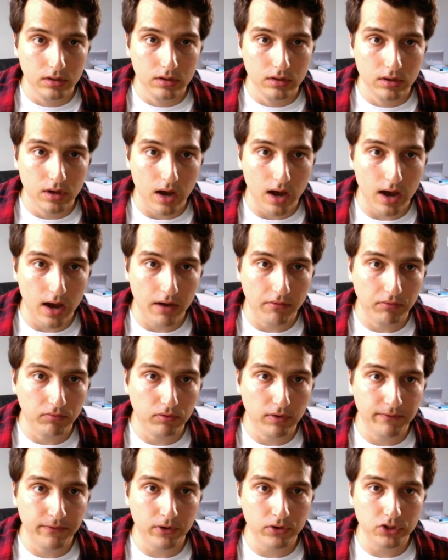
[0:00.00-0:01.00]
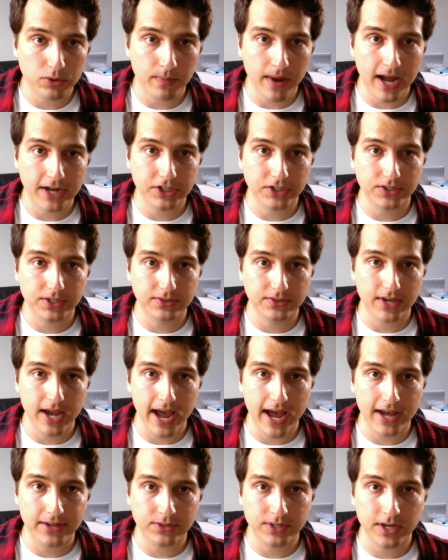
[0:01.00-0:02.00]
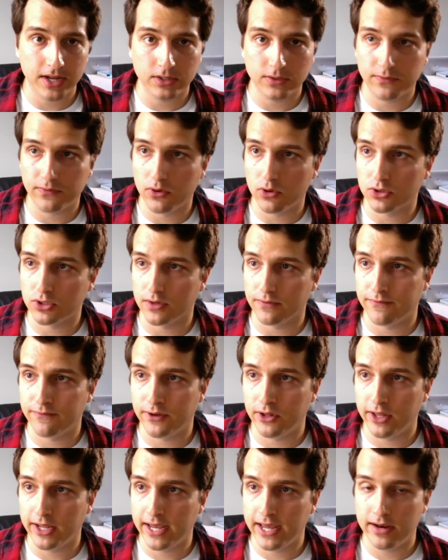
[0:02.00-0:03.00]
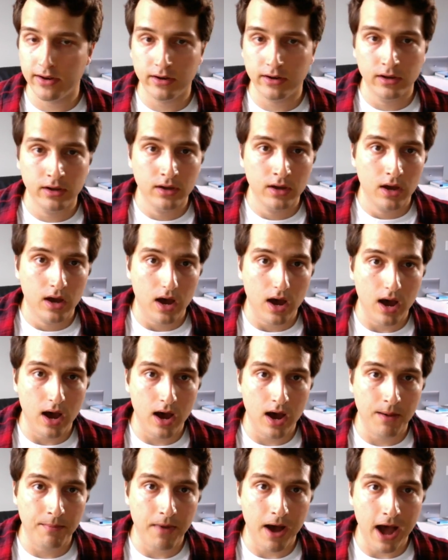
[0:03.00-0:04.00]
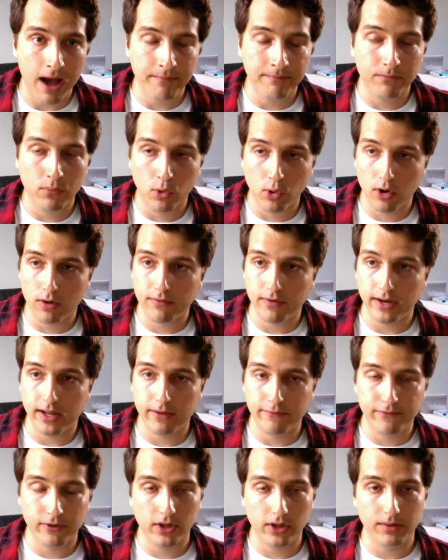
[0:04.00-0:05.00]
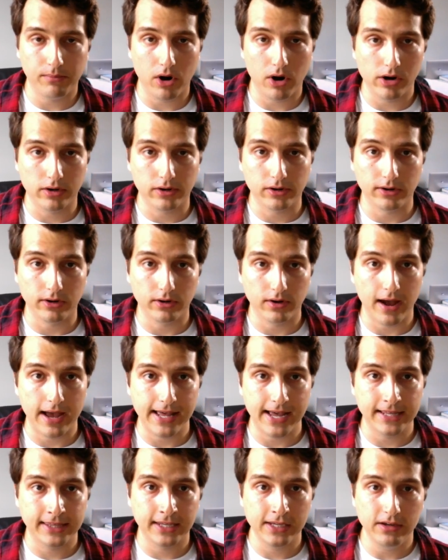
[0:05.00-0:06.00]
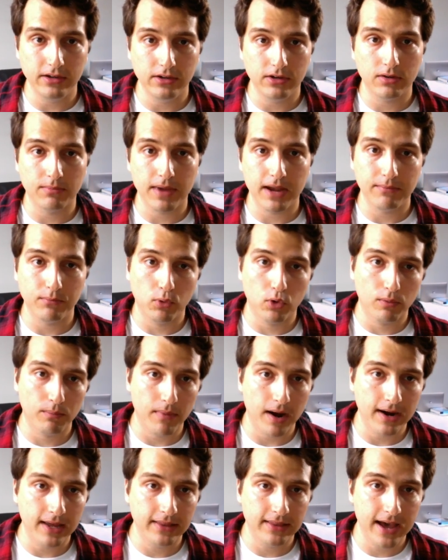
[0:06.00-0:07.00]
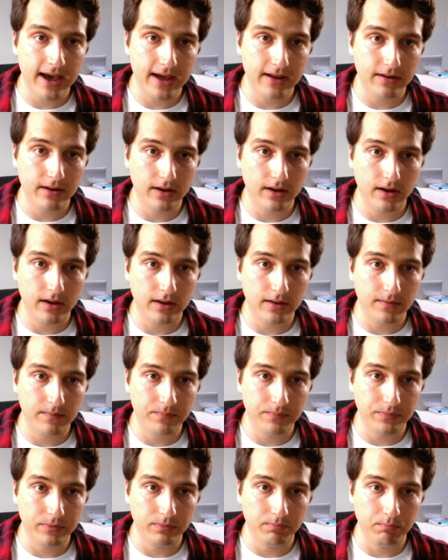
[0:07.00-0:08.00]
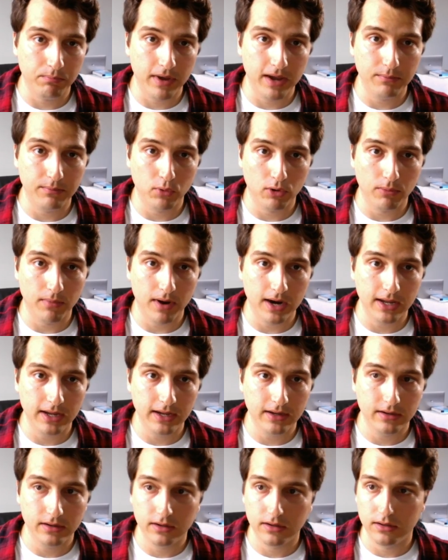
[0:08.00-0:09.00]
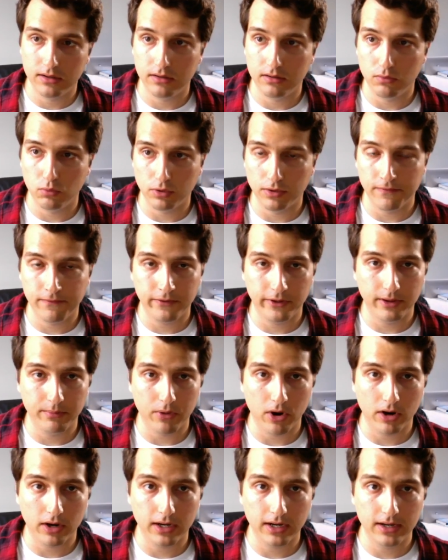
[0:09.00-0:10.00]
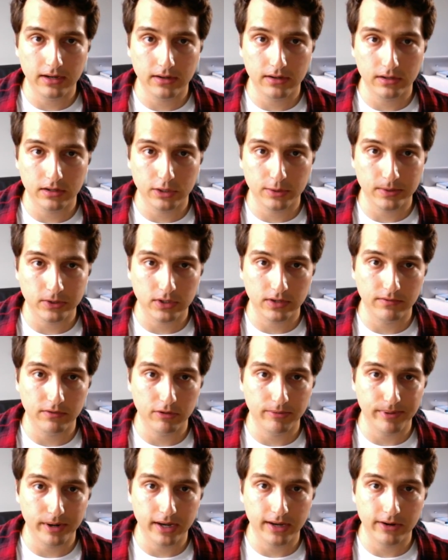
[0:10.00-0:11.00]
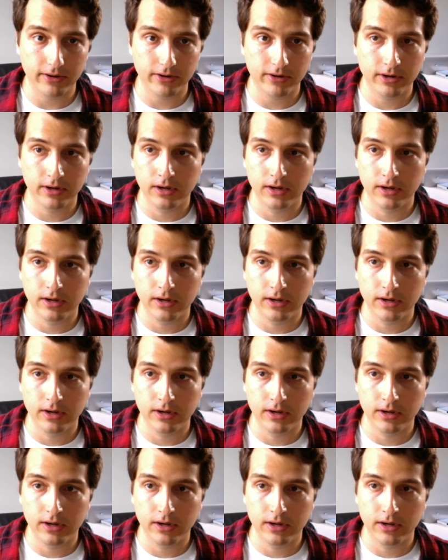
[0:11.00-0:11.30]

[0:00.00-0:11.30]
Uh, Reverse Magic says AdSense first affiliate. Um, I'm more of an affiliate marketer. I, I, think you can make more money that uh, make more money with affiliate marketing, especially if you're a beginner.